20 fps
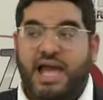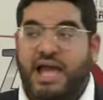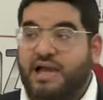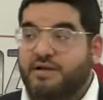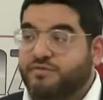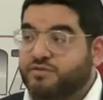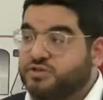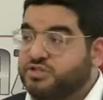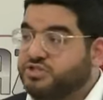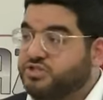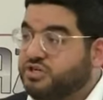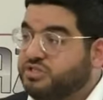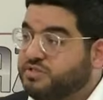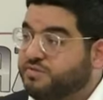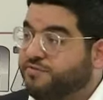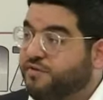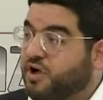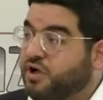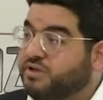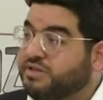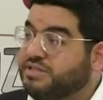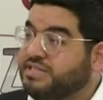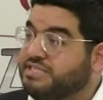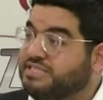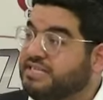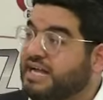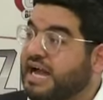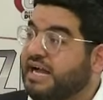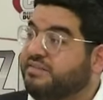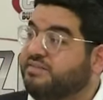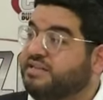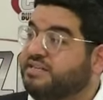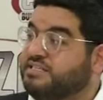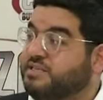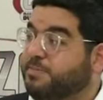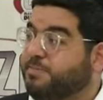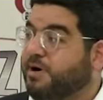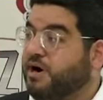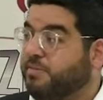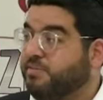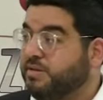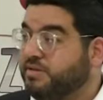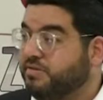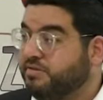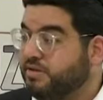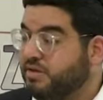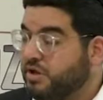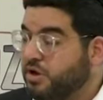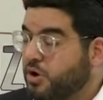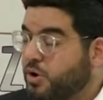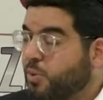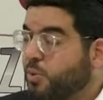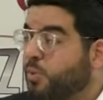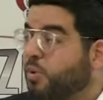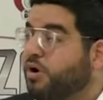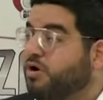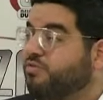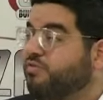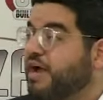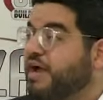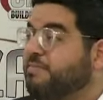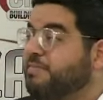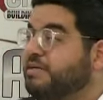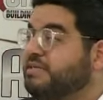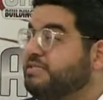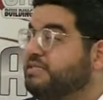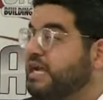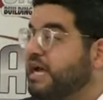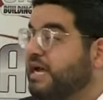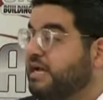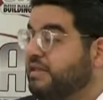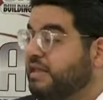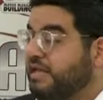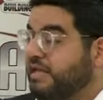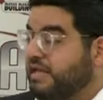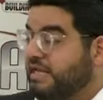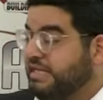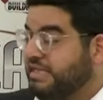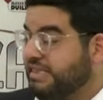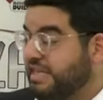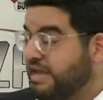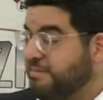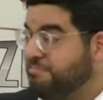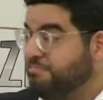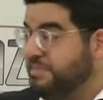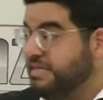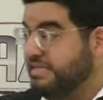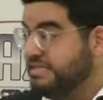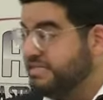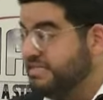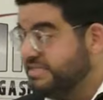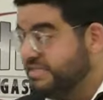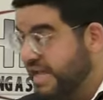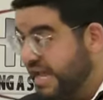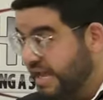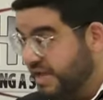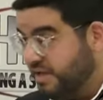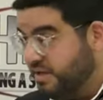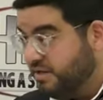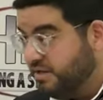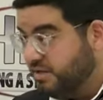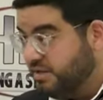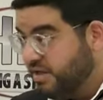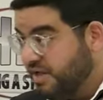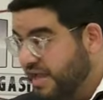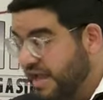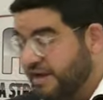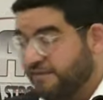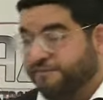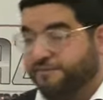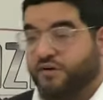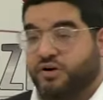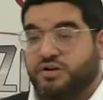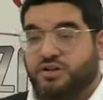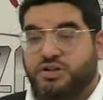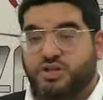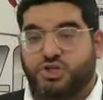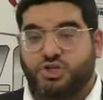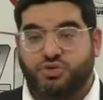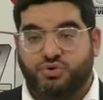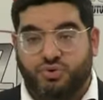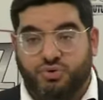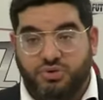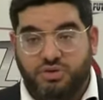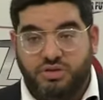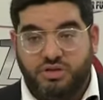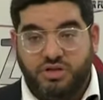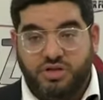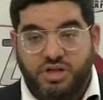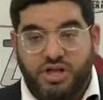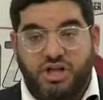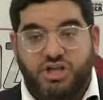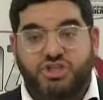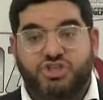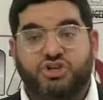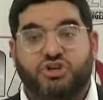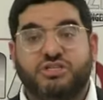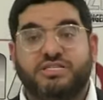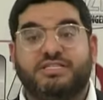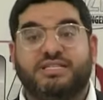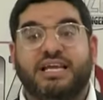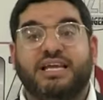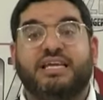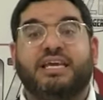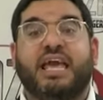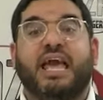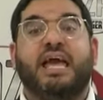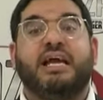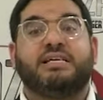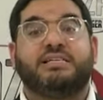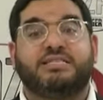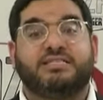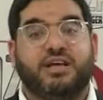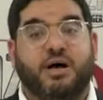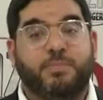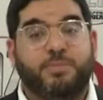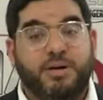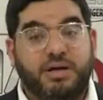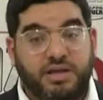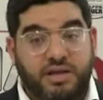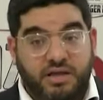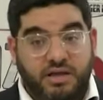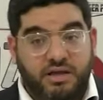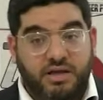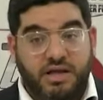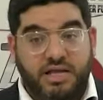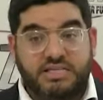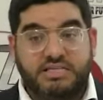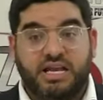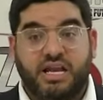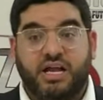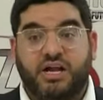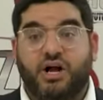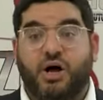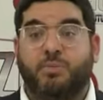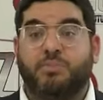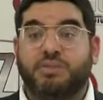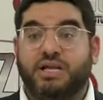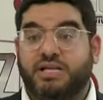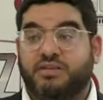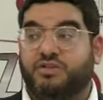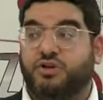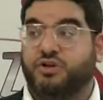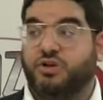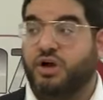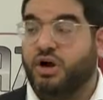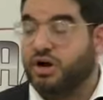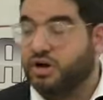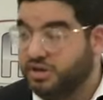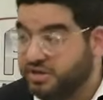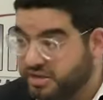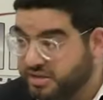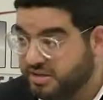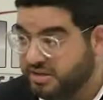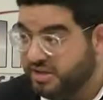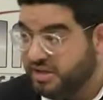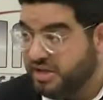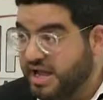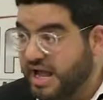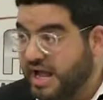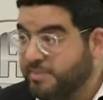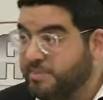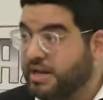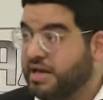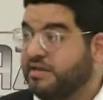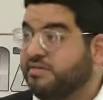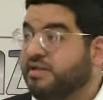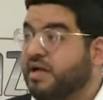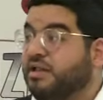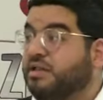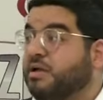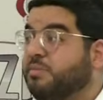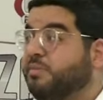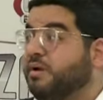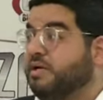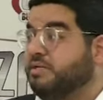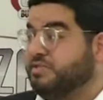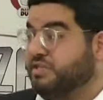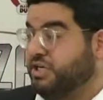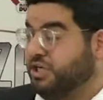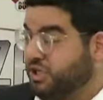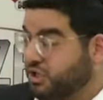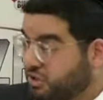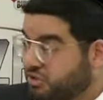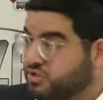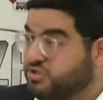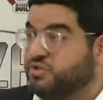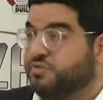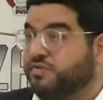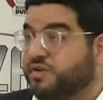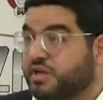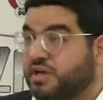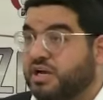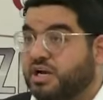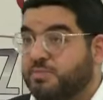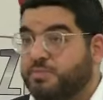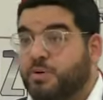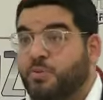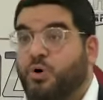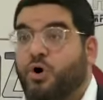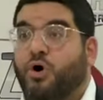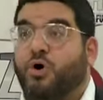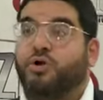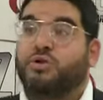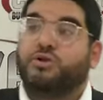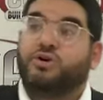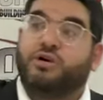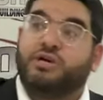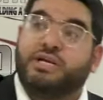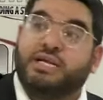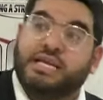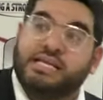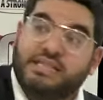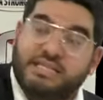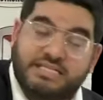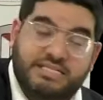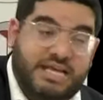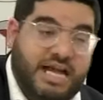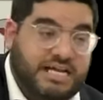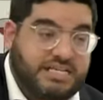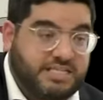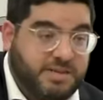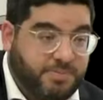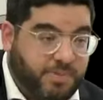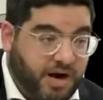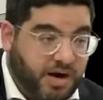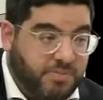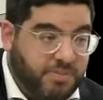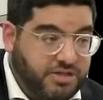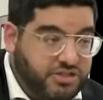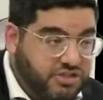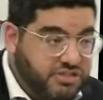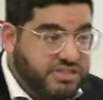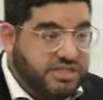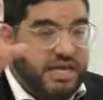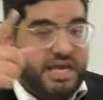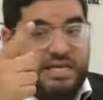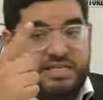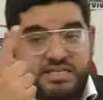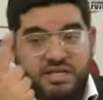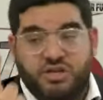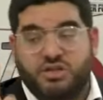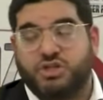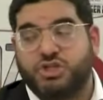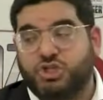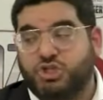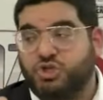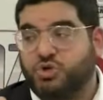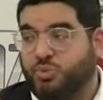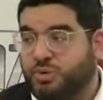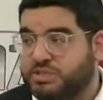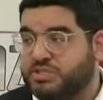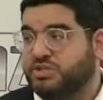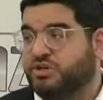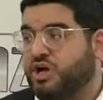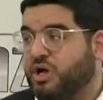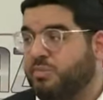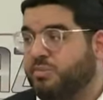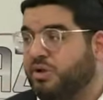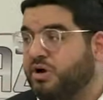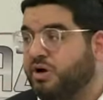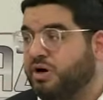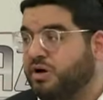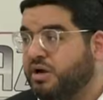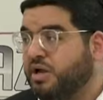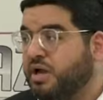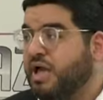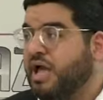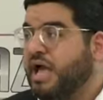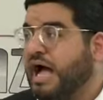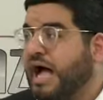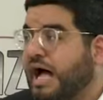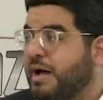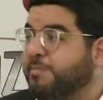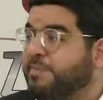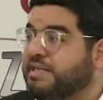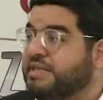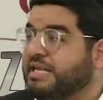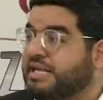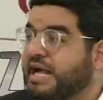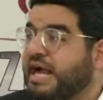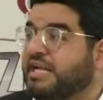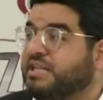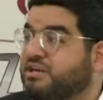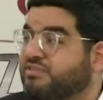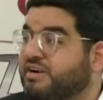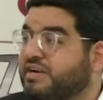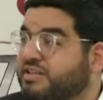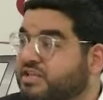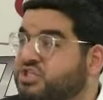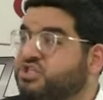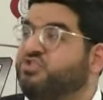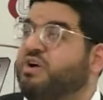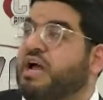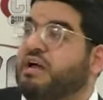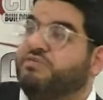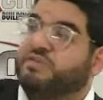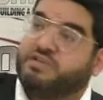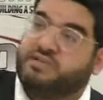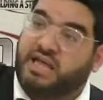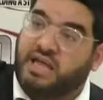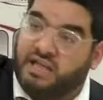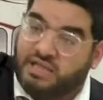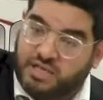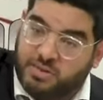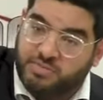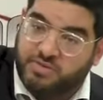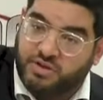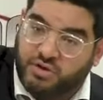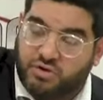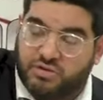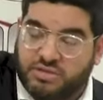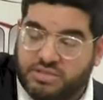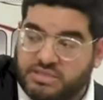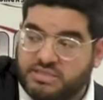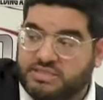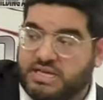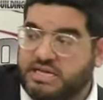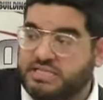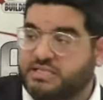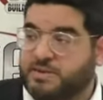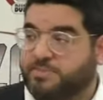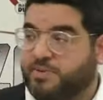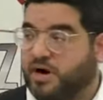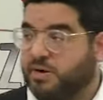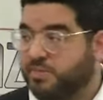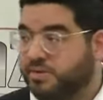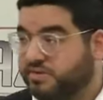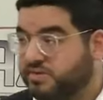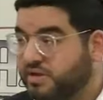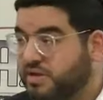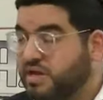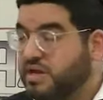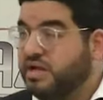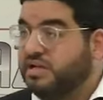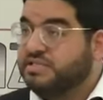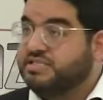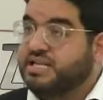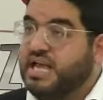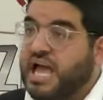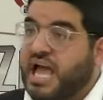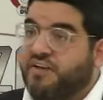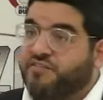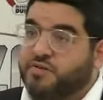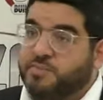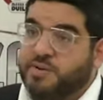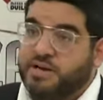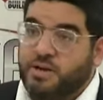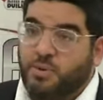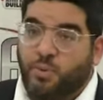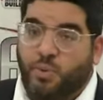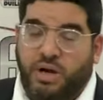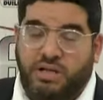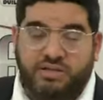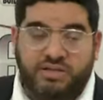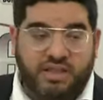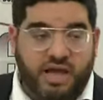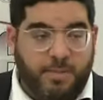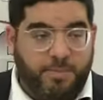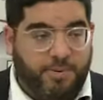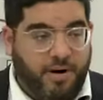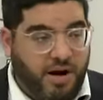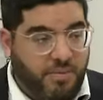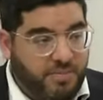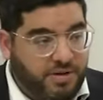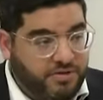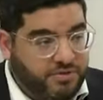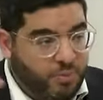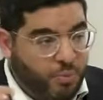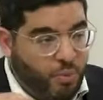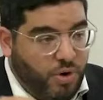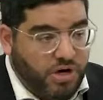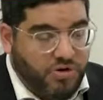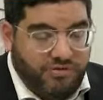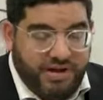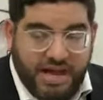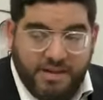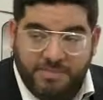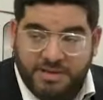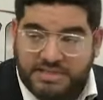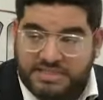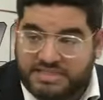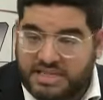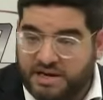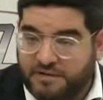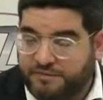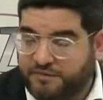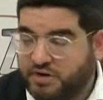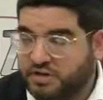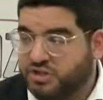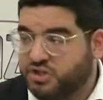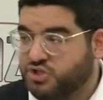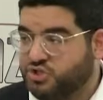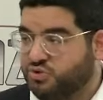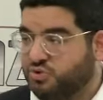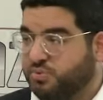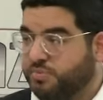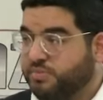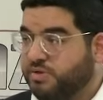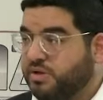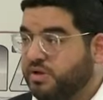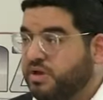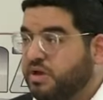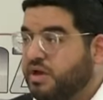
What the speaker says: everyone starts following this guy to his apartment. One rabbi said, let me stay in front of the shul, just in case somebody is going to come late to learn. I'm going to tell him it's closed over here, but we're all learning in this guy's apartment. Just in case another Jew wants to come learn, I'll be the guy directing traffic, telling him to go to this guy's apartment. So everybody went to the apartment. One rabbi stayed in front of the shul.